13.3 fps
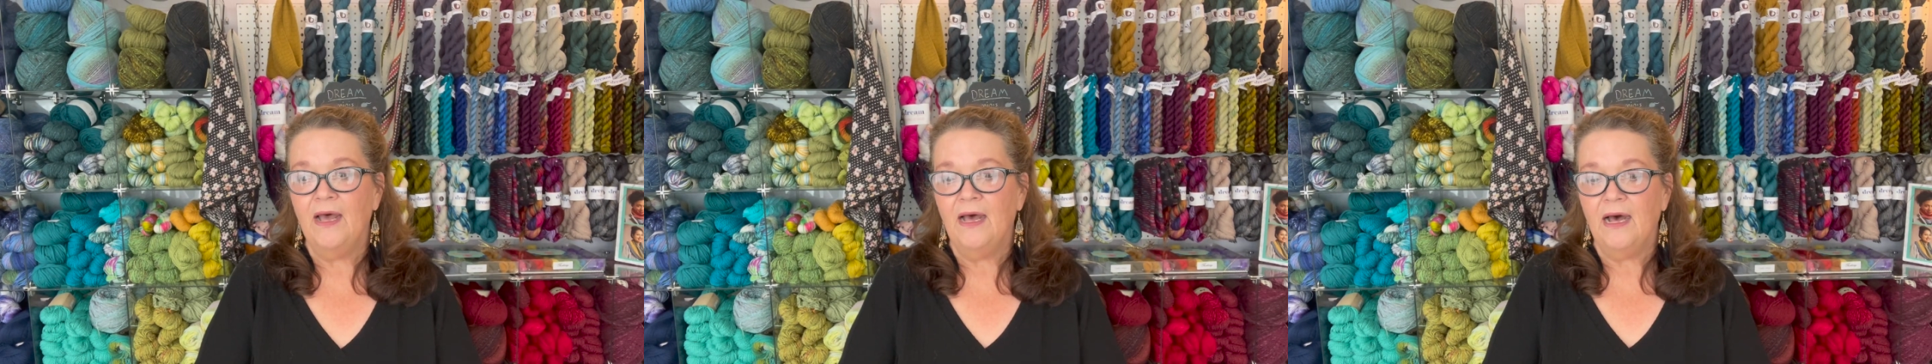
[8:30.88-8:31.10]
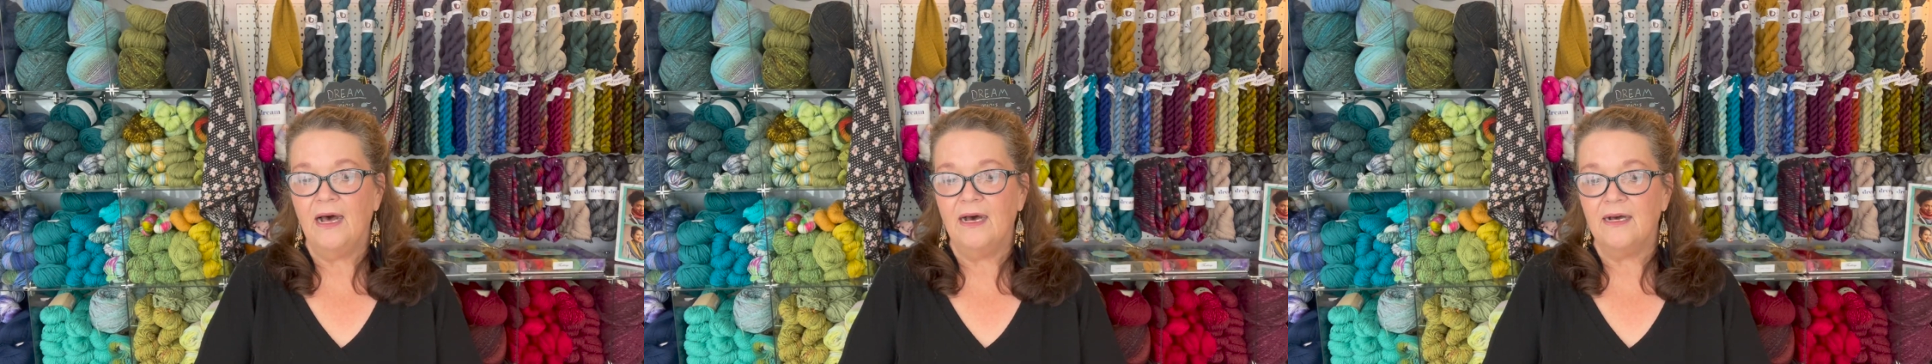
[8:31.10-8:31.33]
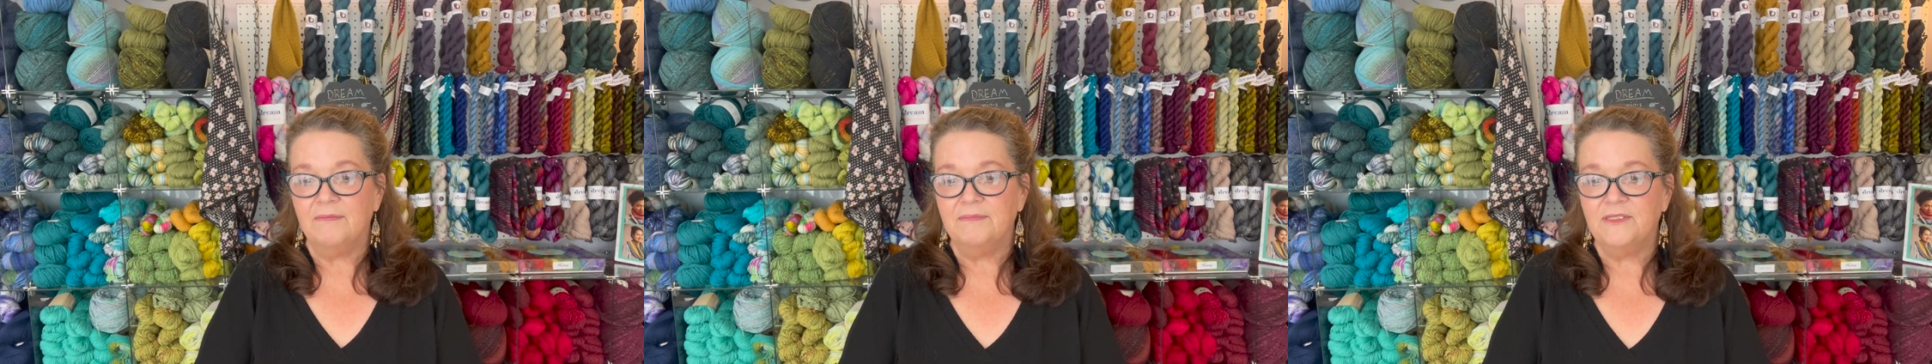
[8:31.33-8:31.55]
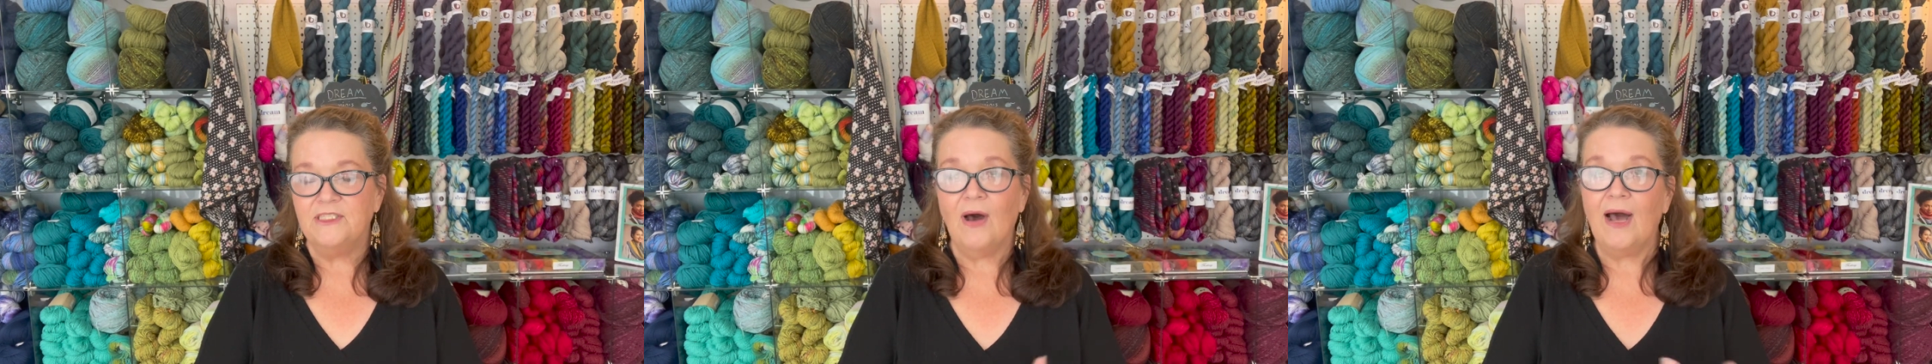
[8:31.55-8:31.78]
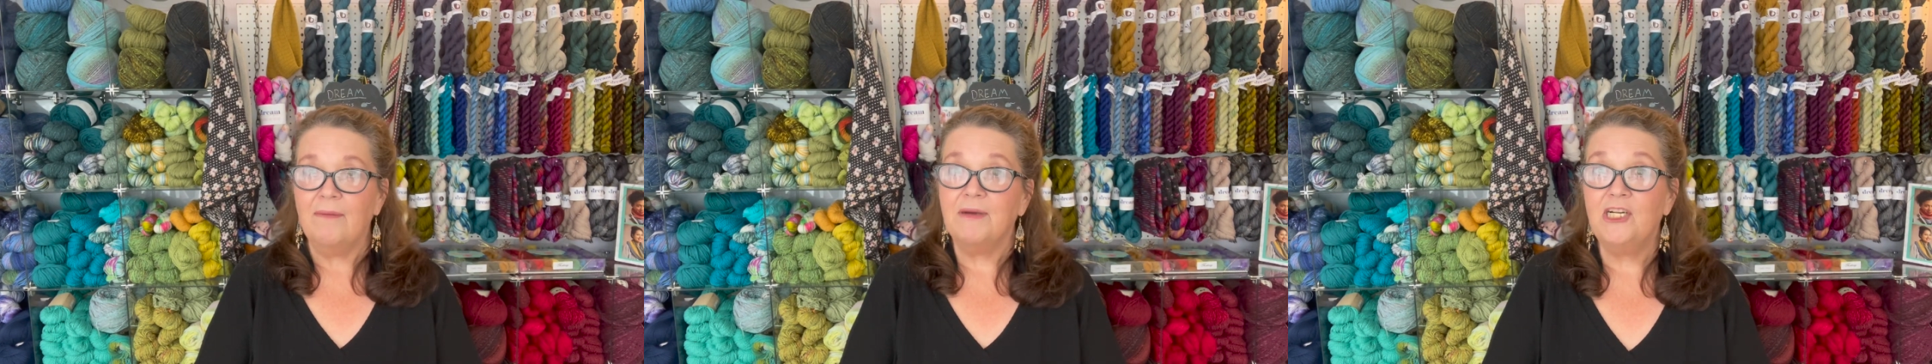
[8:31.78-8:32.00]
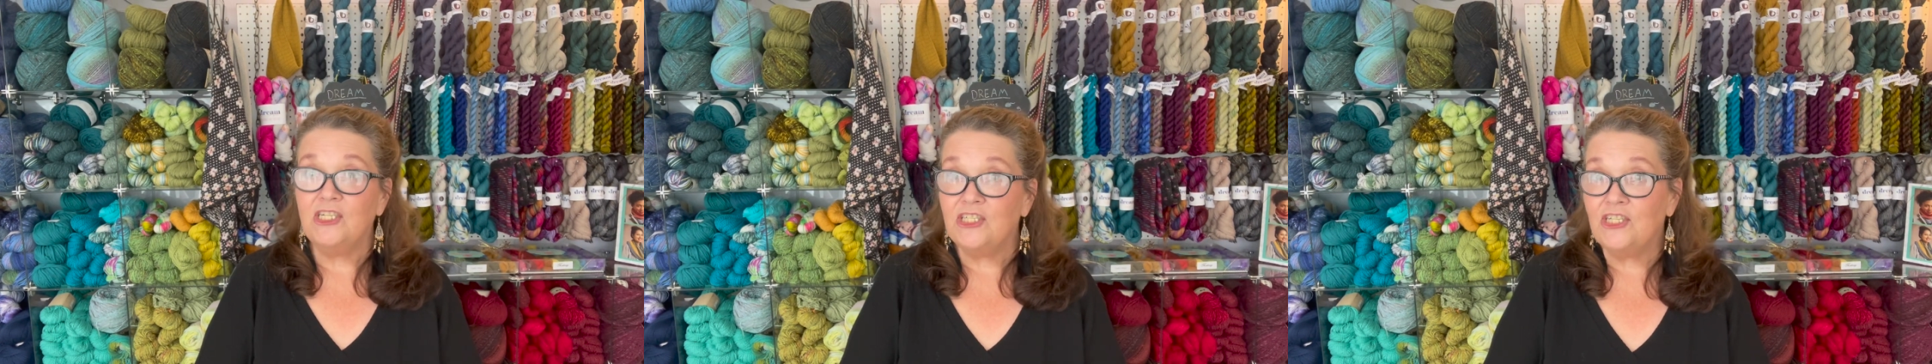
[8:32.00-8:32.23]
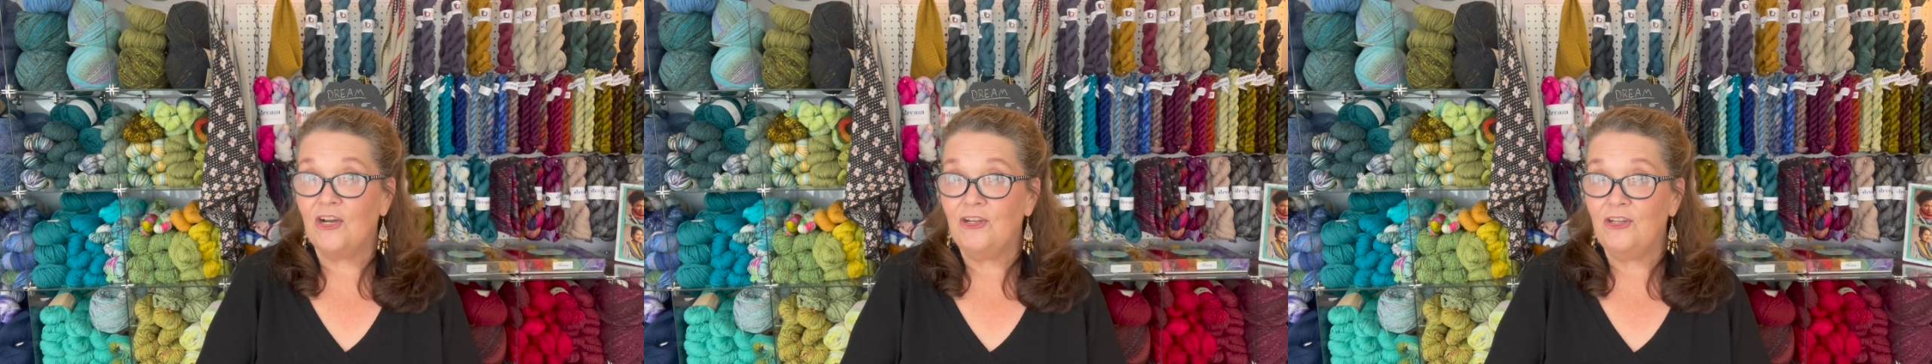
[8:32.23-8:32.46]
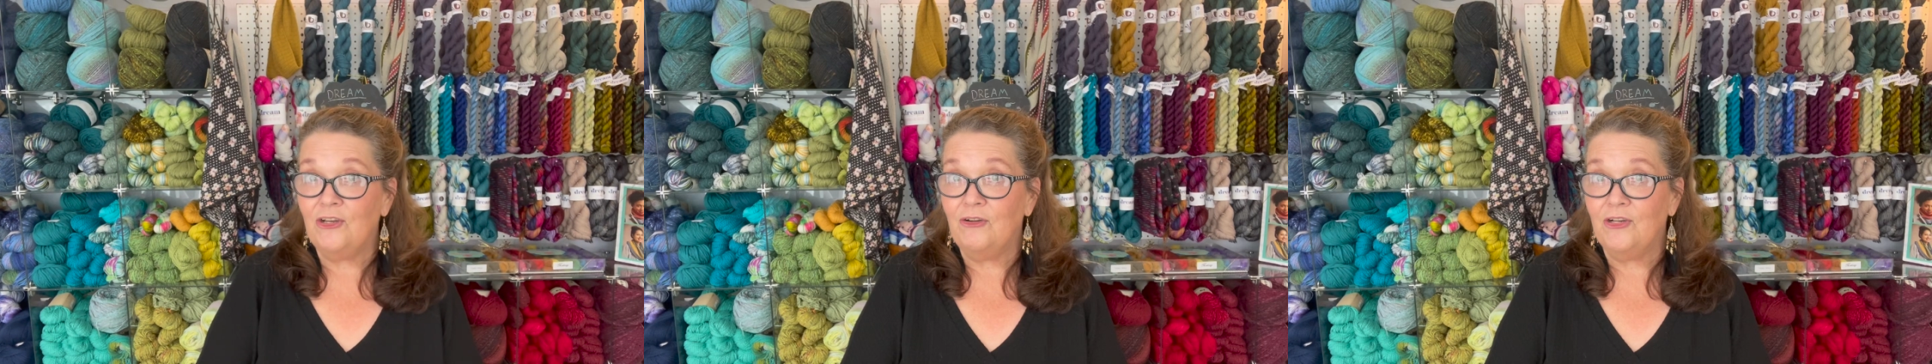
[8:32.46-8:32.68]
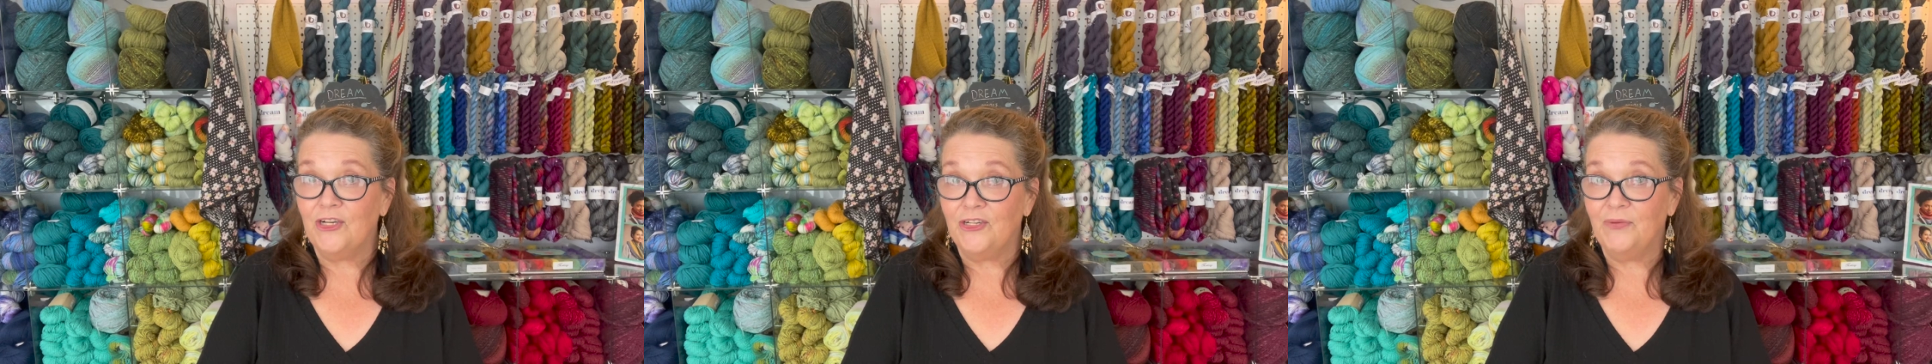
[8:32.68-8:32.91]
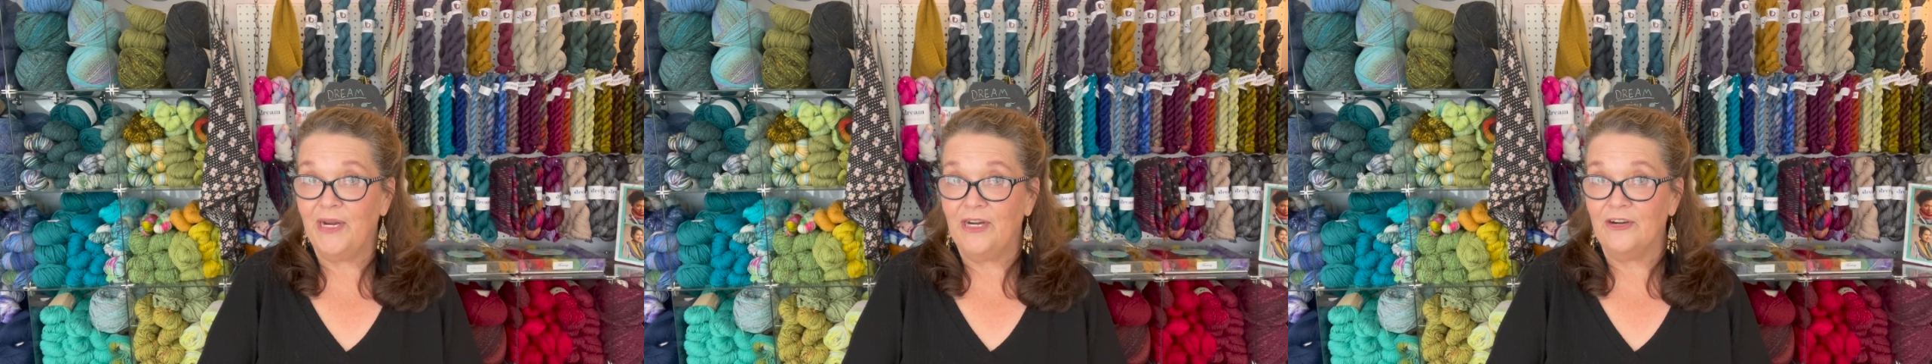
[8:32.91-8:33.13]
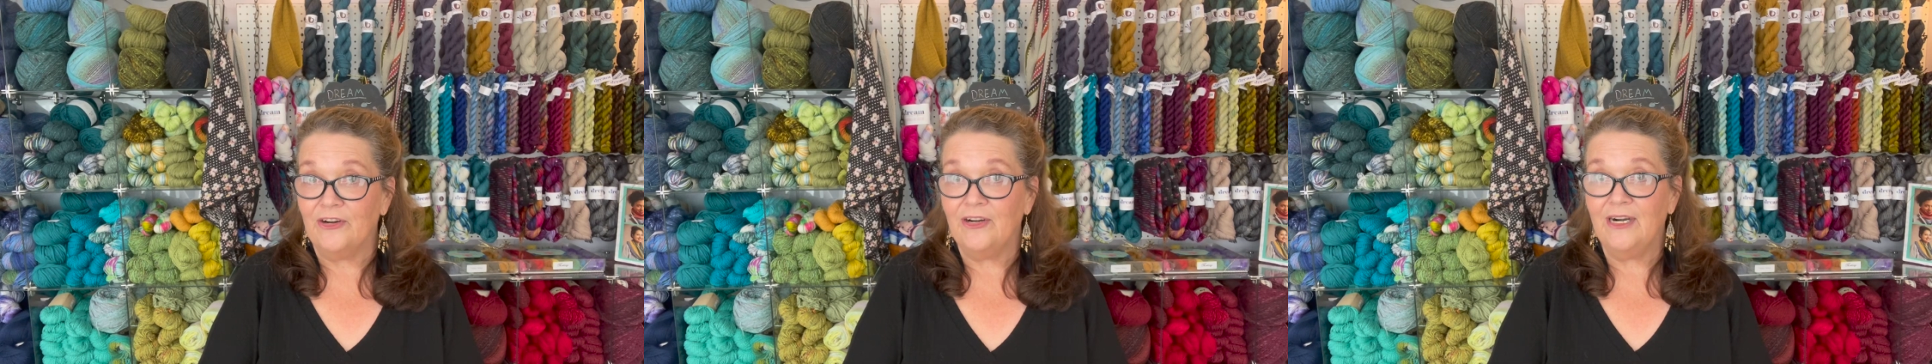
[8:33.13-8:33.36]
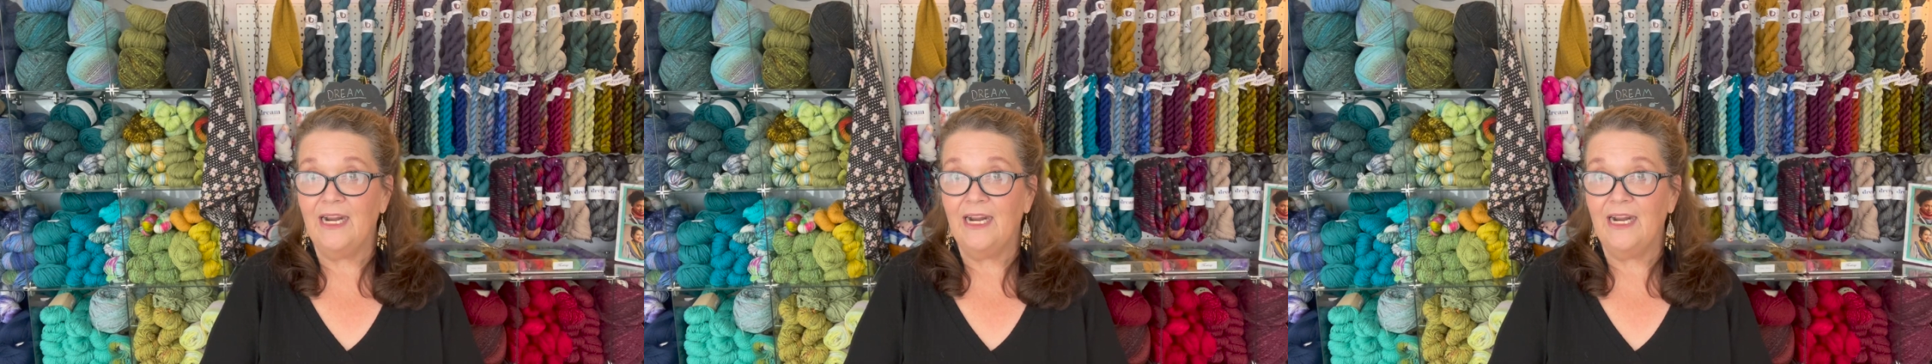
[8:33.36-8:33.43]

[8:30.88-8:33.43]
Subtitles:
so I'm going to show you Goodreader,